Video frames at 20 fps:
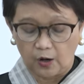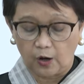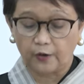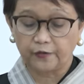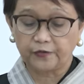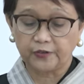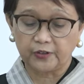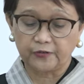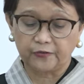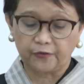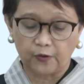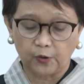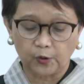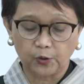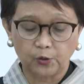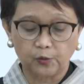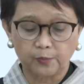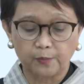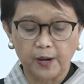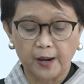of the
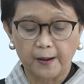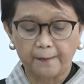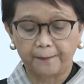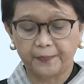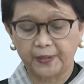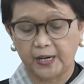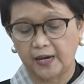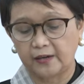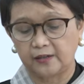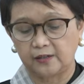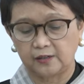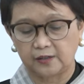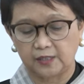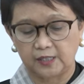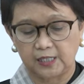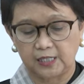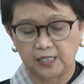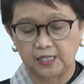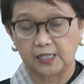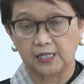forum
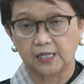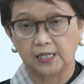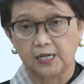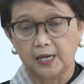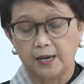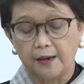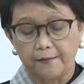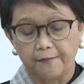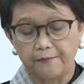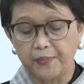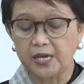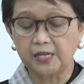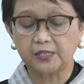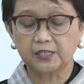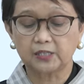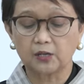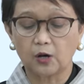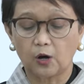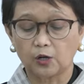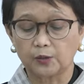priority. based